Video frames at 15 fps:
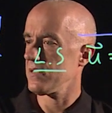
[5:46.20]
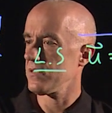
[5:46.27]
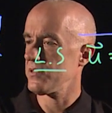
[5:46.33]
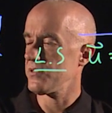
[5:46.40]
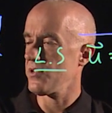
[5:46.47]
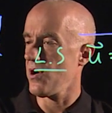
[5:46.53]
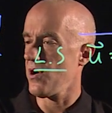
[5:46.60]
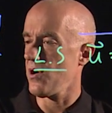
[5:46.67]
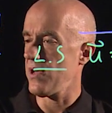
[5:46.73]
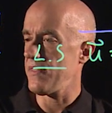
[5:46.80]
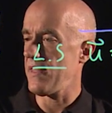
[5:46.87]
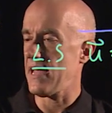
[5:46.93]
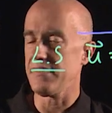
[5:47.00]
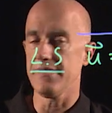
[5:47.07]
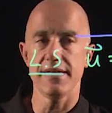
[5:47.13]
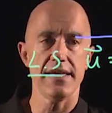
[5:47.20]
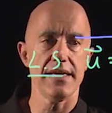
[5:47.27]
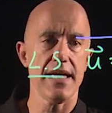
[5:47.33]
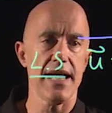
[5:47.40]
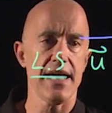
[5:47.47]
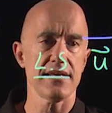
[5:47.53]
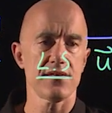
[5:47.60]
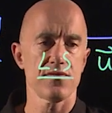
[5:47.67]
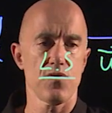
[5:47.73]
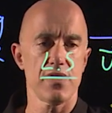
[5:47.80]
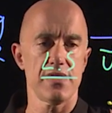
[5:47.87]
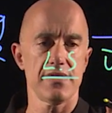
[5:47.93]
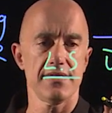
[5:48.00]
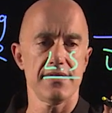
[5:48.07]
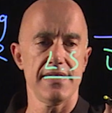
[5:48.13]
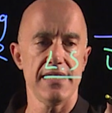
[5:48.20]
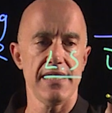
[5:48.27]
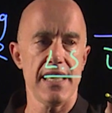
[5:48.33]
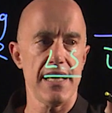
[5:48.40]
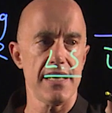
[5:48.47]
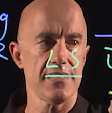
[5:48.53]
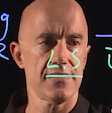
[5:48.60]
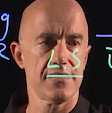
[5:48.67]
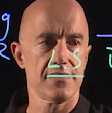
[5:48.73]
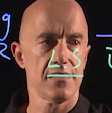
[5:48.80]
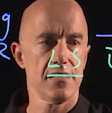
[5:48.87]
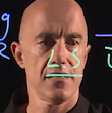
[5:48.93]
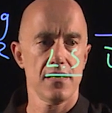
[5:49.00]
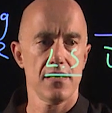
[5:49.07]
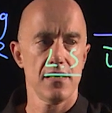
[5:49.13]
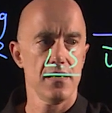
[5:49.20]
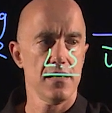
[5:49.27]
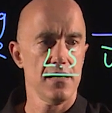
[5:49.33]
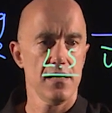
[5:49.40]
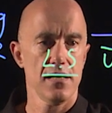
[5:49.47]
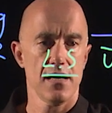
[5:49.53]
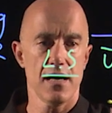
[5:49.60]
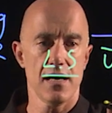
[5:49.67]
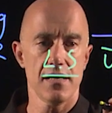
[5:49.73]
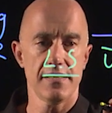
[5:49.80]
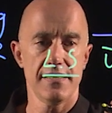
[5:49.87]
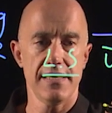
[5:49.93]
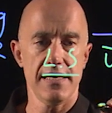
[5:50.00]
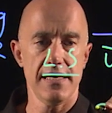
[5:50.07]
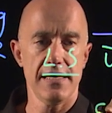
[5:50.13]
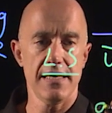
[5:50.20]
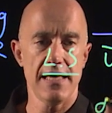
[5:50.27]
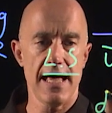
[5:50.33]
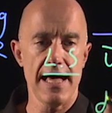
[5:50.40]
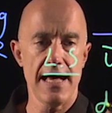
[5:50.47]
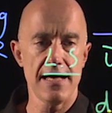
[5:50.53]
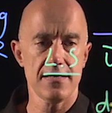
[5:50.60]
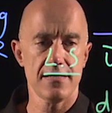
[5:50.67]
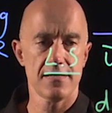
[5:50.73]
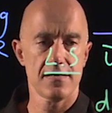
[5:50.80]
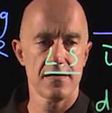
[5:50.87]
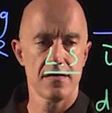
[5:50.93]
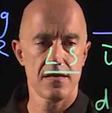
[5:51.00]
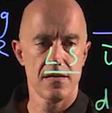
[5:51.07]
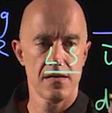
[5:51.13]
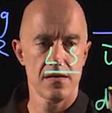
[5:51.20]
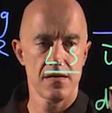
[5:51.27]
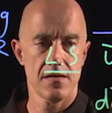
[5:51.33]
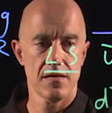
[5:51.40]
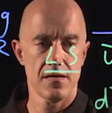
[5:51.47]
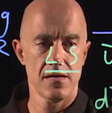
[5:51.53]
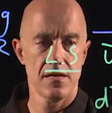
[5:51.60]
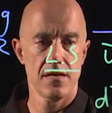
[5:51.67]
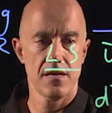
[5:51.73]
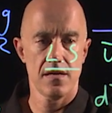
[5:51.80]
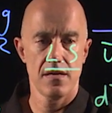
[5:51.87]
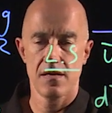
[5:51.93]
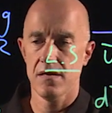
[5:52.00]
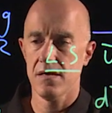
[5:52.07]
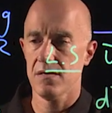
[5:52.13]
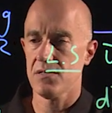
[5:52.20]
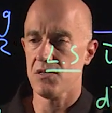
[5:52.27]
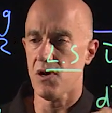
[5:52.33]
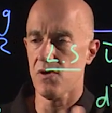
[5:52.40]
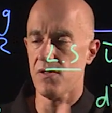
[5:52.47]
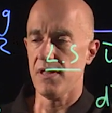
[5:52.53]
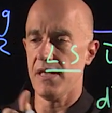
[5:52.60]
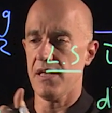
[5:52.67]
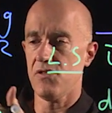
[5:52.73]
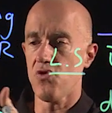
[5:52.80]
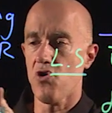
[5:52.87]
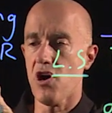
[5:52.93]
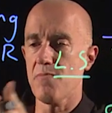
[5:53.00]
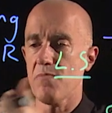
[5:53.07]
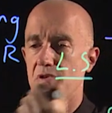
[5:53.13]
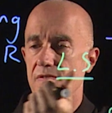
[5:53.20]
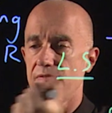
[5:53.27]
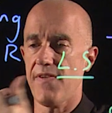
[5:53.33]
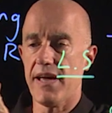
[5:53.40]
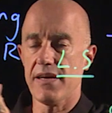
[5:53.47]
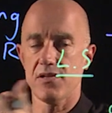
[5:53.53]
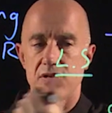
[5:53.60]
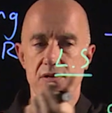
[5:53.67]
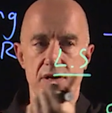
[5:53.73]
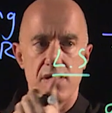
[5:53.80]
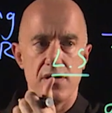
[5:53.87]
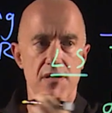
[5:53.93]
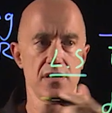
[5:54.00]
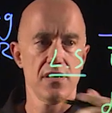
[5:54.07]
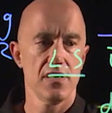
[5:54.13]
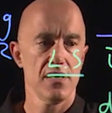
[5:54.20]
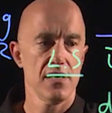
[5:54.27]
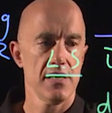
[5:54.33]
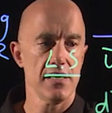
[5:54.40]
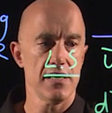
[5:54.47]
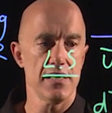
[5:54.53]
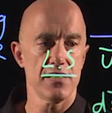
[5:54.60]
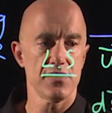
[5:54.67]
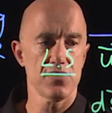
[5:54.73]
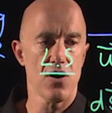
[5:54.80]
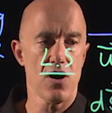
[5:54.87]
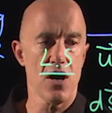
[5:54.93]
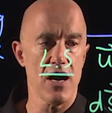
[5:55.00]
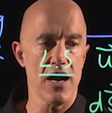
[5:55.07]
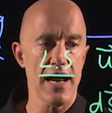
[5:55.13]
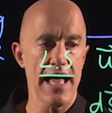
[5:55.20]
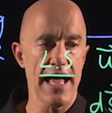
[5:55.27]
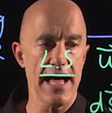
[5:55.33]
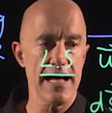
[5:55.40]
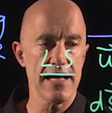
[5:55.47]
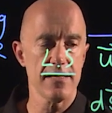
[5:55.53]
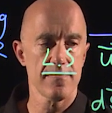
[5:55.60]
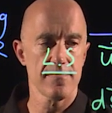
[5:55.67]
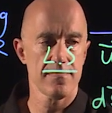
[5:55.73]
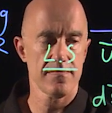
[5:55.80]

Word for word: so, and then ds, what is ds? Uh, ds so the normal vector is r hat.